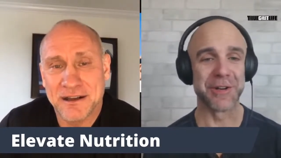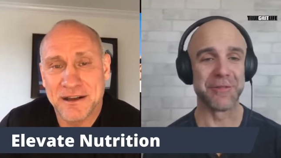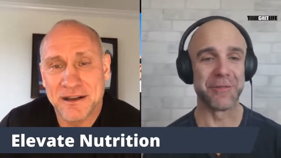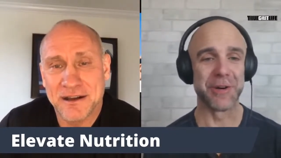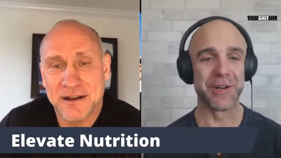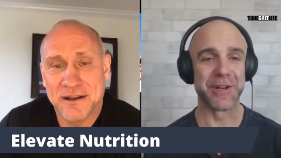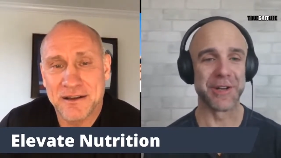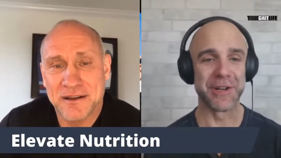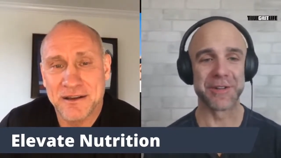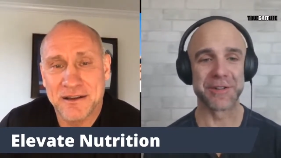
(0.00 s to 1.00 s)
Speaker 1: in Vernon,
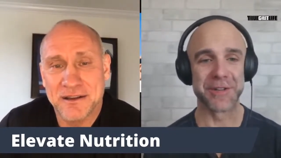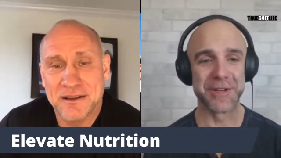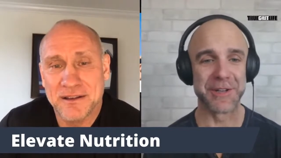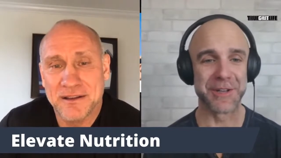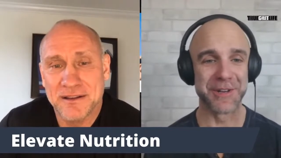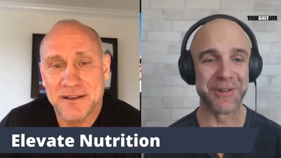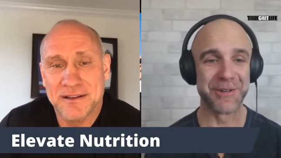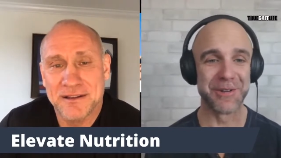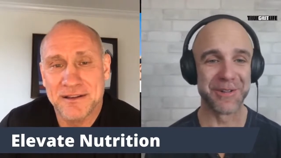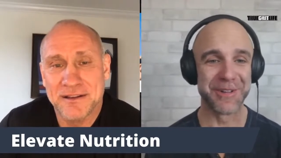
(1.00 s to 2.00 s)
and it's uh, you
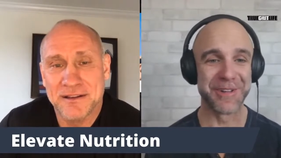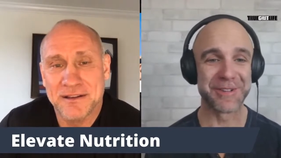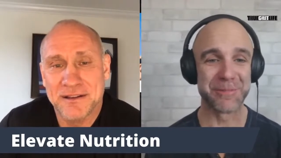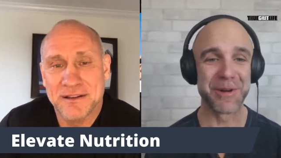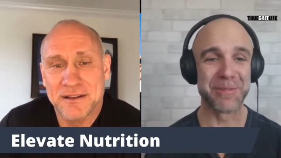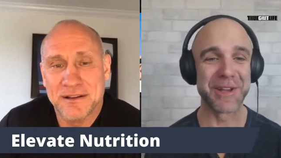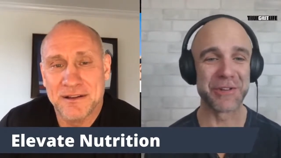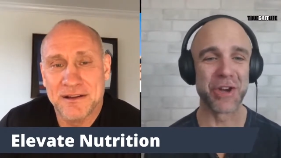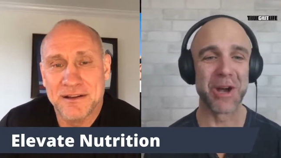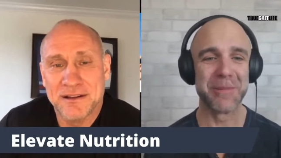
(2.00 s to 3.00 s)
know it's a pretty big
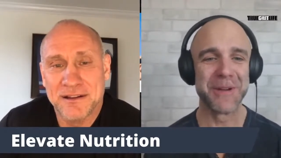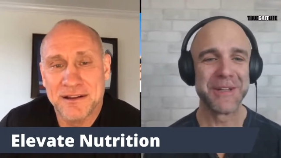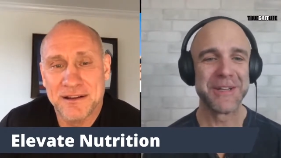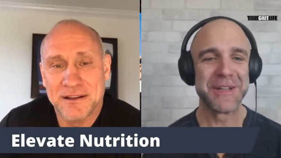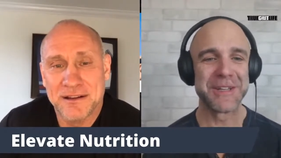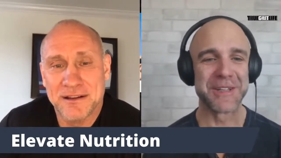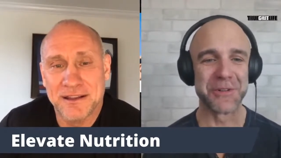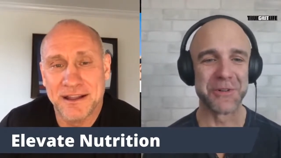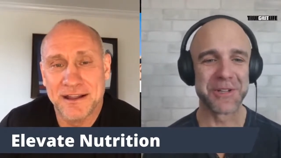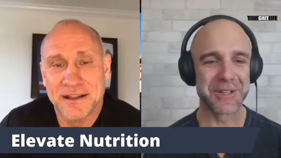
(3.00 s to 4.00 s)
job to
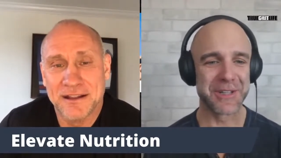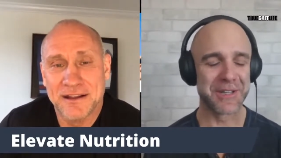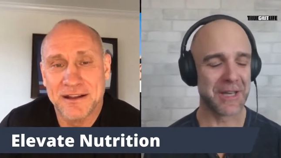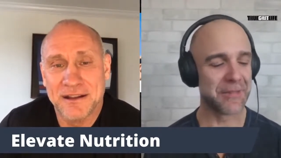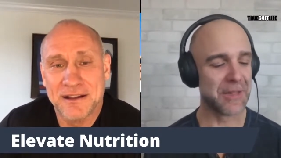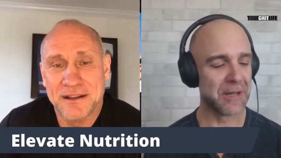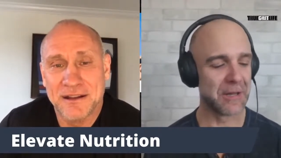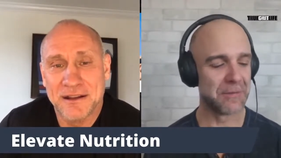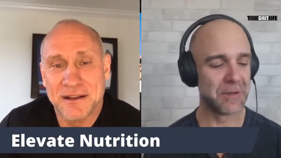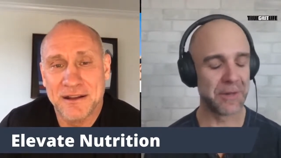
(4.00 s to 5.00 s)
do it uh, at that
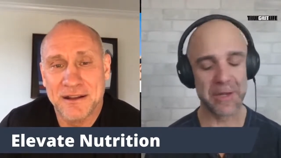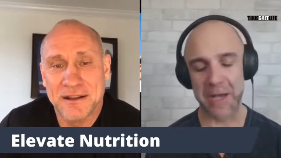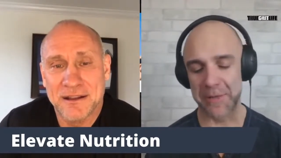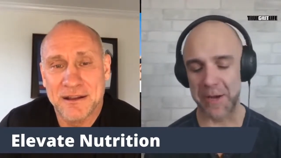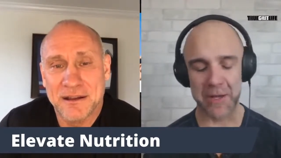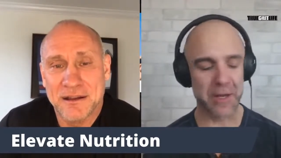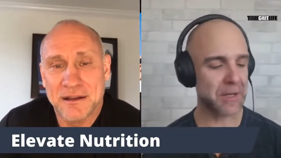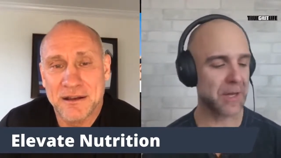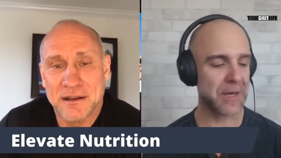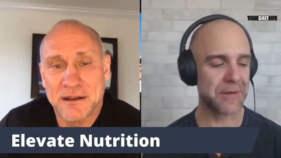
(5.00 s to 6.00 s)
level. And then yeah, and then I got
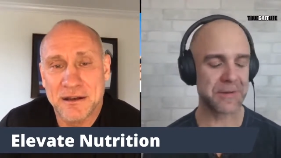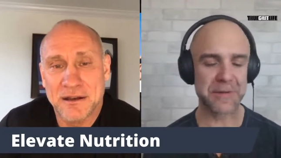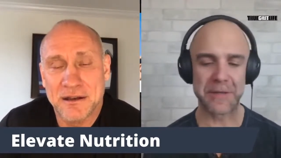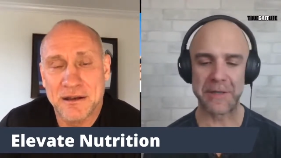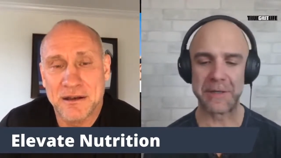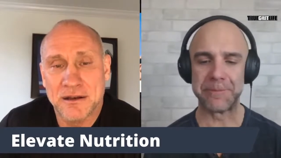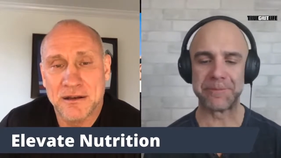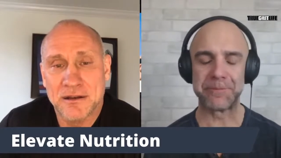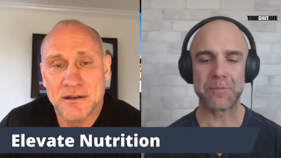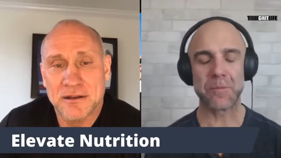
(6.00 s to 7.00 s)
clients
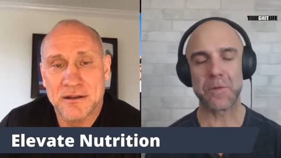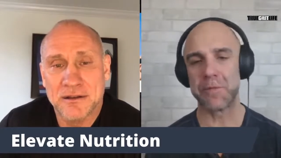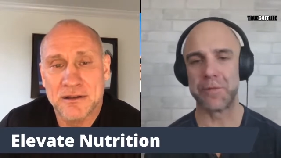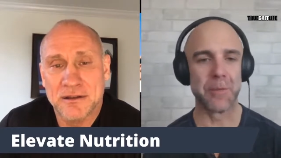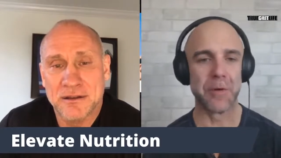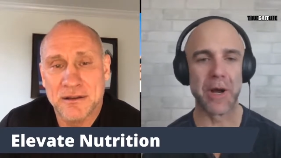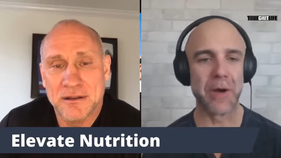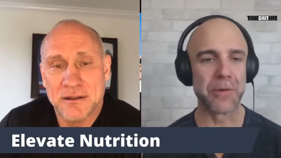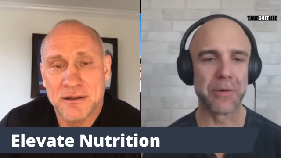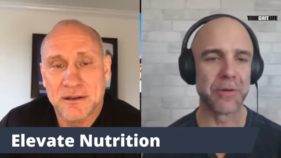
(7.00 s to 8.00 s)
um, from
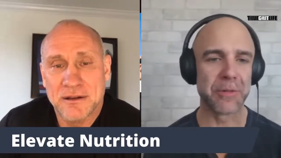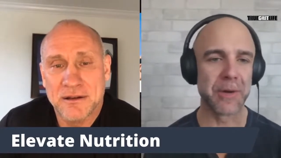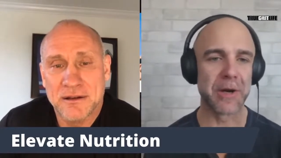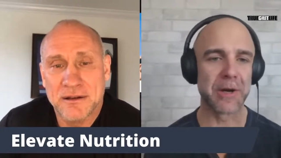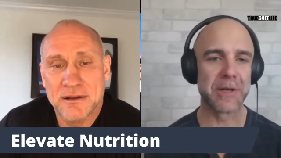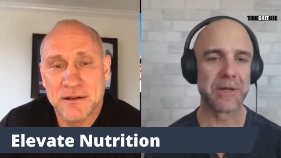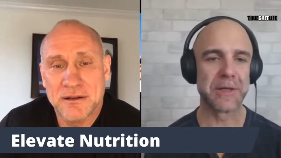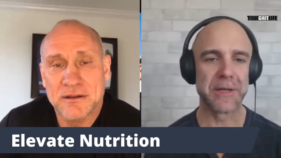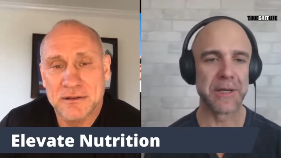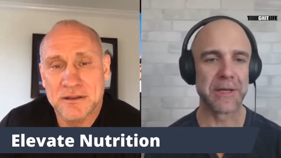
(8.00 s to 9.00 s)
around North America,
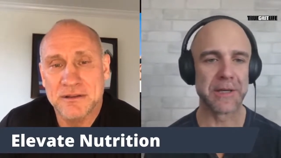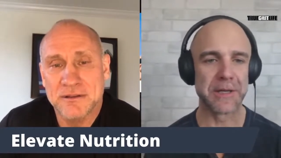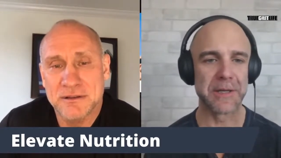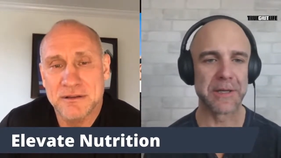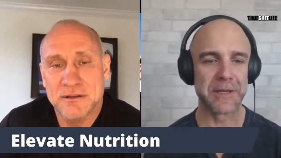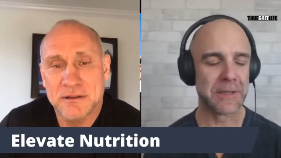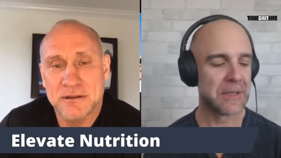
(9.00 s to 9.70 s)
and uh,